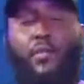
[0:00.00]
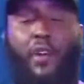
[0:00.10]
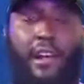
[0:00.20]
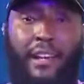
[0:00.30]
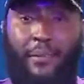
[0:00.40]
this
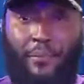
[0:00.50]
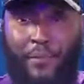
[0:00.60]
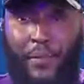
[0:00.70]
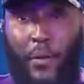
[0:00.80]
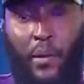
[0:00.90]
Friday,
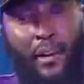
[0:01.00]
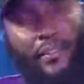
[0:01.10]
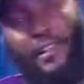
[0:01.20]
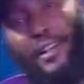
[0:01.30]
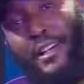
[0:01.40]
we
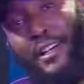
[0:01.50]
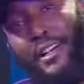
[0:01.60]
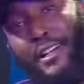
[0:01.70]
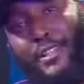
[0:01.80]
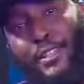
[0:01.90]
have
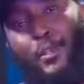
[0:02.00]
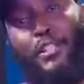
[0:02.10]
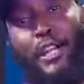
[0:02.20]
two